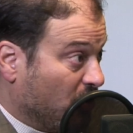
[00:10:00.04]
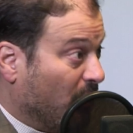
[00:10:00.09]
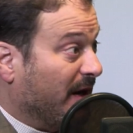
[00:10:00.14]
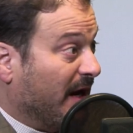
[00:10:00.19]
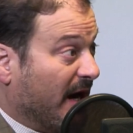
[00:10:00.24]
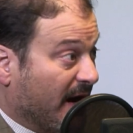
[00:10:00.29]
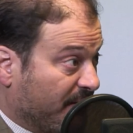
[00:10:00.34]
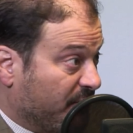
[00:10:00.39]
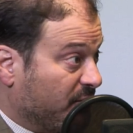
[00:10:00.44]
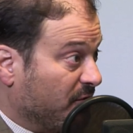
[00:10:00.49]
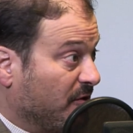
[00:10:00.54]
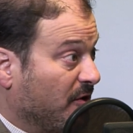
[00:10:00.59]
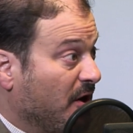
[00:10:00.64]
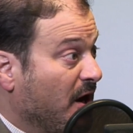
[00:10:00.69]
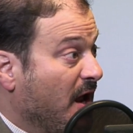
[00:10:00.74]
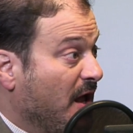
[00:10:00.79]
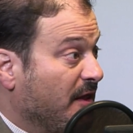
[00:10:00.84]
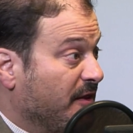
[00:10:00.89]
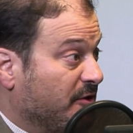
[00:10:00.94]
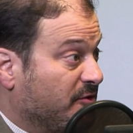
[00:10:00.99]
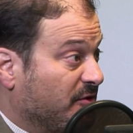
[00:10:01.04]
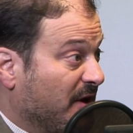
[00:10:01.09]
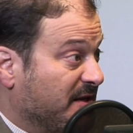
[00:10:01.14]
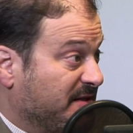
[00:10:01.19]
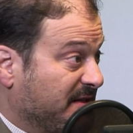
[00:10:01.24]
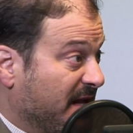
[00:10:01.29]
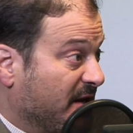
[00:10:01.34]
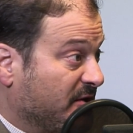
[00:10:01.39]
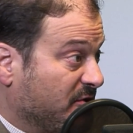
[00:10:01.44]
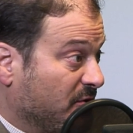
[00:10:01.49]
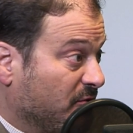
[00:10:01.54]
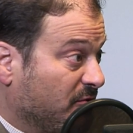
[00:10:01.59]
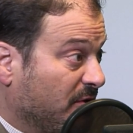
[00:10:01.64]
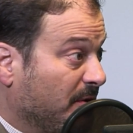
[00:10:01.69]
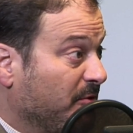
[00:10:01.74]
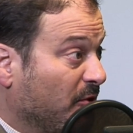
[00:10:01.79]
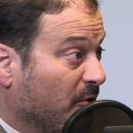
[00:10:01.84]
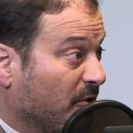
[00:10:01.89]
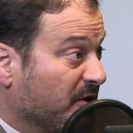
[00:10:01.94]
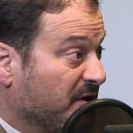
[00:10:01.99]
going after the transnational
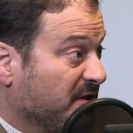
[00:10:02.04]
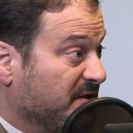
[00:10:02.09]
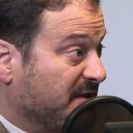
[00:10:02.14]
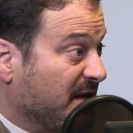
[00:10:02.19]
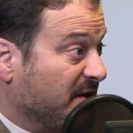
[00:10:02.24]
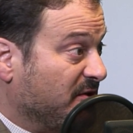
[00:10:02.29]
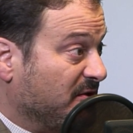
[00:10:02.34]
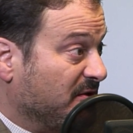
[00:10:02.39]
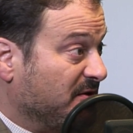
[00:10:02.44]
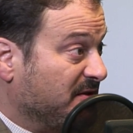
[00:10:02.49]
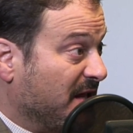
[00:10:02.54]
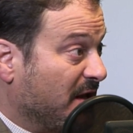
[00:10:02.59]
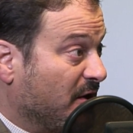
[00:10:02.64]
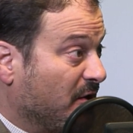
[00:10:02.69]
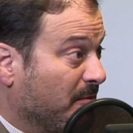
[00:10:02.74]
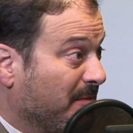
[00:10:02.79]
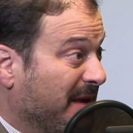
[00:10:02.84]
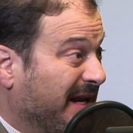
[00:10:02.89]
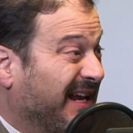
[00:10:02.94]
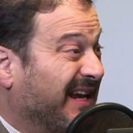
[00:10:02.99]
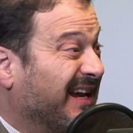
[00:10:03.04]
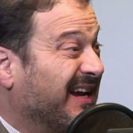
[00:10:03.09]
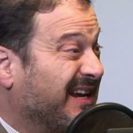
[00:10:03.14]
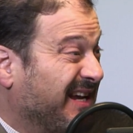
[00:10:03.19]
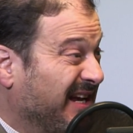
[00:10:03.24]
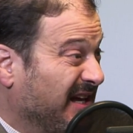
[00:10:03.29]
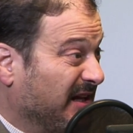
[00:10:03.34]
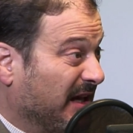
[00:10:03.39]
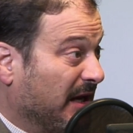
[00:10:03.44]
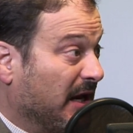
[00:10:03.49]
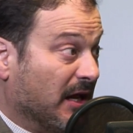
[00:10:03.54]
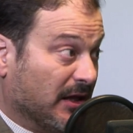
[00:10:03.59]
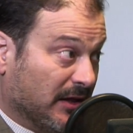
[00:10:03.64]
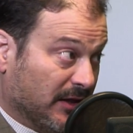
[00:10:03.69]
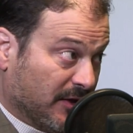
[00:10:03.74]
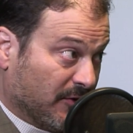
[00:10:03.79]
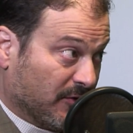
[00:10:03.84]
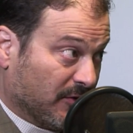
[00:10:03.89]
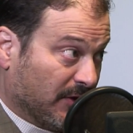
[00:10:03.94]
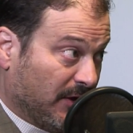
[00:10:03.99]
criminal organizations that are making a killing,
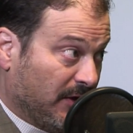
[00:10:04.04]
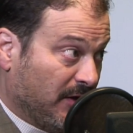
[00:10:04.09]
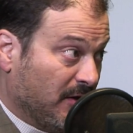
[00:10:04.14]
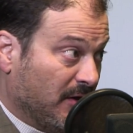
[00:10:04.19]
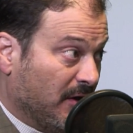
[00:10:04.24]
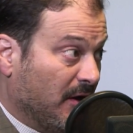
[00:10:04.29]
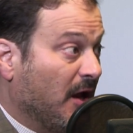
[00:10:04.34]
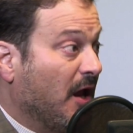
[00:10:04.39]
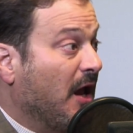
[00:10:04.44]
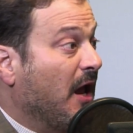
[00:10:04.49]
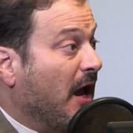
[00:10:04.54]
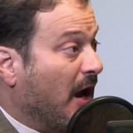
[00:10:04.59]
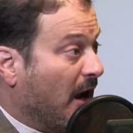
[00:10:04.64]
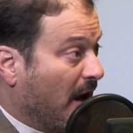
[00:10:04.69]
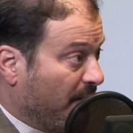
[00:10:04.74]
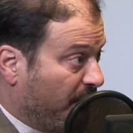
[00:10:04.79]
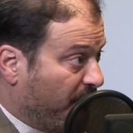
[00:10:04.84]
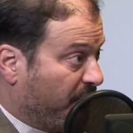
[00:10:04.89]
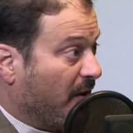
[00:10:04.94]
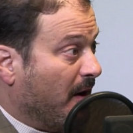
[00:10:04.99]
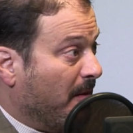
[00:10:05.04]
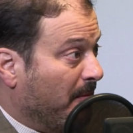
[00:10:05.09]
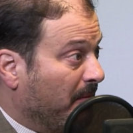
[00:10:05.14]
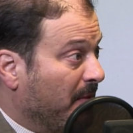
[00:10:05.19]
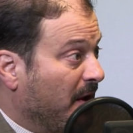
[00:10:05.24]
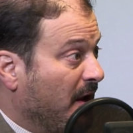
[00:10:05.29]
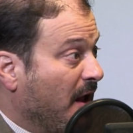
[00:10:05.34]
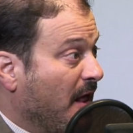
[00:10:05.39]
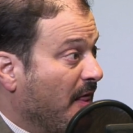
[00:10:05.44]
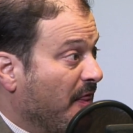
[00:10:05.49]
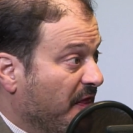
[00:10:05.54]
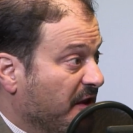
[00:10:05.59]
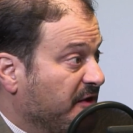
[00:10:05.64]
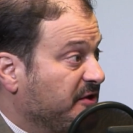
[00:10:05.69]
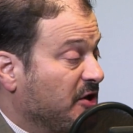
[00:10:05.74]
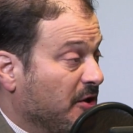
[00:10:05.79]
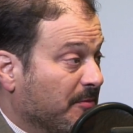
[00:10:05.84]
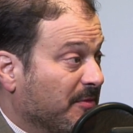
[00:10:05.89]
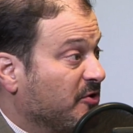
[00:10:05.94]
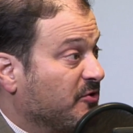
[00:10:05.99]
literally, from
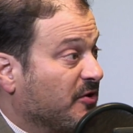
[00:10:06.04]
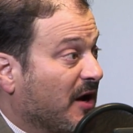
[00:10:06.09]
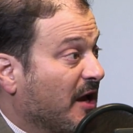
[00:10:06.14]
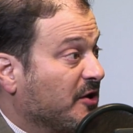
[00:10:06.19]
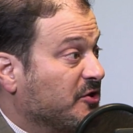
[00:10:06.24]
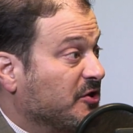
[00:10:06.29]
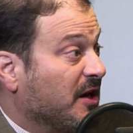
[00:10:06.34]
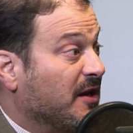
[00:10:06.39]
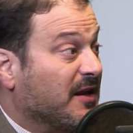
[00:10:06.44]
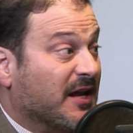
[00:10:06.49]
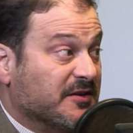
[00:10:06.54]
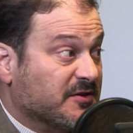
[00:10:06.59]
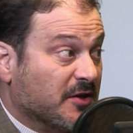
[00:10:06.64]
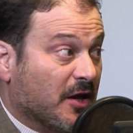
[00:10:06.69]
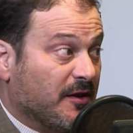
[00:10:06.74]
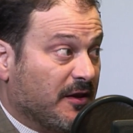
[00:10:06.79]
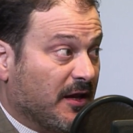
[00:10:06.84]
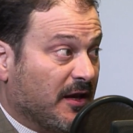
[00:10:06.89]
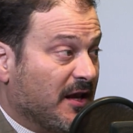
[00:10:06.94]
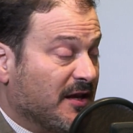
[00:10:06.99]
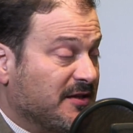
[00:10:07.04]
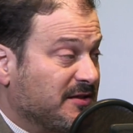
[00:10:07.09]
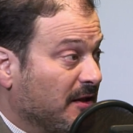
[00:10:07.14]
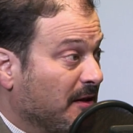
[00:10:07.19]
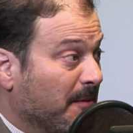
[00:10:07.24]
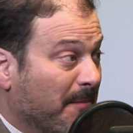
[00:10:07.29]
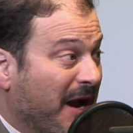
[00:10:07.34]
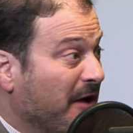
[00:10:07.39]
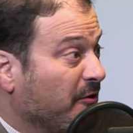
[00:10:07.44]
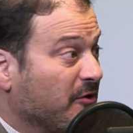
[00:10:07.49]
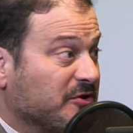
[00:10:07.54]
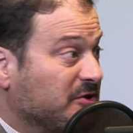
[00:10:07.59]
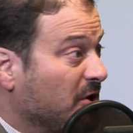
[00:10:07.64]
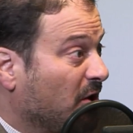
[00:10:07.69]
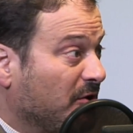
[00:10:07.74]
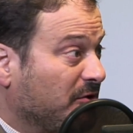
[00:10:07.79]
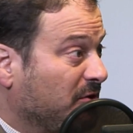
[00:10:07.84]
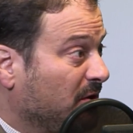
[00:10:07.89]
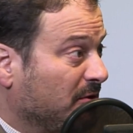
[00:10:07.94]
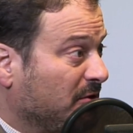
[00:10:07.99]
this human tragedy. Because the migrants
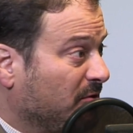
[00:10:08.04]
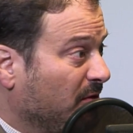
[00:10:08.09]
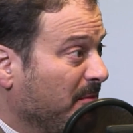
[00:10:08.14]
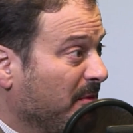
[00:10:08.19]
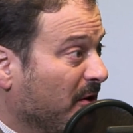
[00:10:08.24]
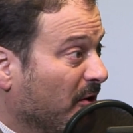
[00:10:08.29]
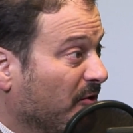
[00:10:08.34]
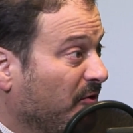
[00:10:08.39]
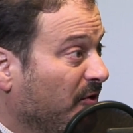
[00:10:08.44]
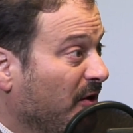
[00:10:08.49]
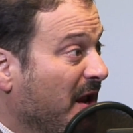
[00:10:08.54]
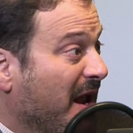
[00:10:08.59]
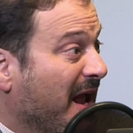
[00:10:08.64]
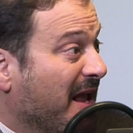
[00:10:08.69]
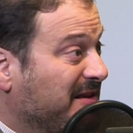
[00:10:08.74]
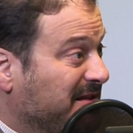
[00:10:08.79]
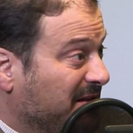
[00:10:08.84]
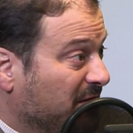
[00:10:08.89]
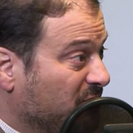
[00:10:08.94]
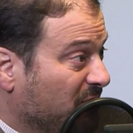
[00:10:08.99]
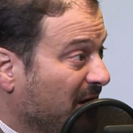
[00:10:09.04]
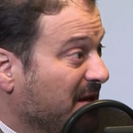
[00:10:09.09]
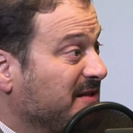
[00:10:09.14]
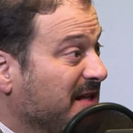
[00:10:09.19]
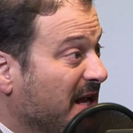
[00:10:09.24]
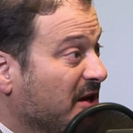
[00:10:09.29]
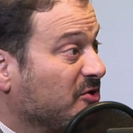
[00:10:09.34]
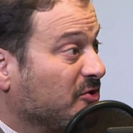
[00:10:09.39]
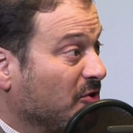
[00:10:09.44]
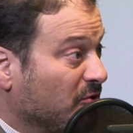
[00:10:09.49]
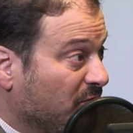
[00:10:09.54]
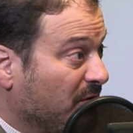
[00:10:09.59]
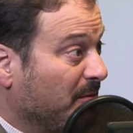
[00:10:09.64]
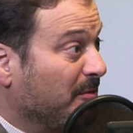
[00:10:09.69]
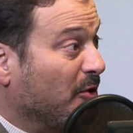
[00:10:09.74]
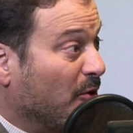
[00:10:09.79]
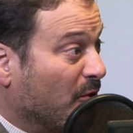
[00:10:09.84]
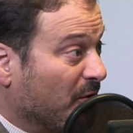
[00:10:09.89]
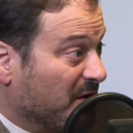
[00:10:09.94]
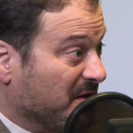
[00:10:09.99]
aren't the criminals. It's the transnational
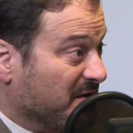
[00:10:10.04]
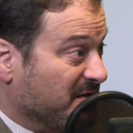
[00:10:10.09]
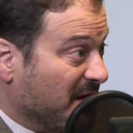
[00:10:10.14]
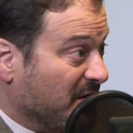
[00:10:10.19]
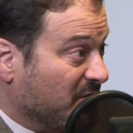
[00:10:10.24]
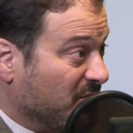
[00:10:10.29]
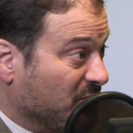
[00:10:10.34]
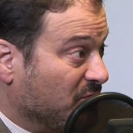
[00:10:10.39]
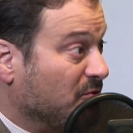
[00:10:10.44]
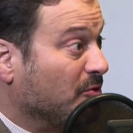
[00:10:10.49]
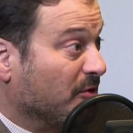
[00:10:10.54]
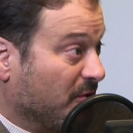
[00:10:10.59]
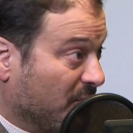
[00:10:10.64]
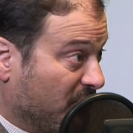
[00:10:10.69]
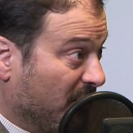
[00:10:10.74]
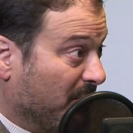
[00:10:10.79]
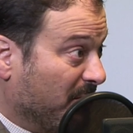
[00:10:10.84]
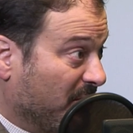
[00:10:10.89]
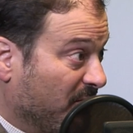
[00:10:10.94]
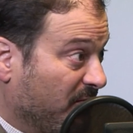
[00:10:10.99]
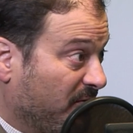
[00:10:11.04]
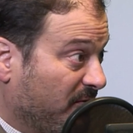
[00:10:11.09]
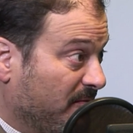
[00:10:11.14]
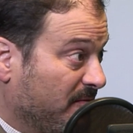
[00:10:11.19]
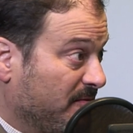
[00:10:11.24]
criminal organizations who are the criminals.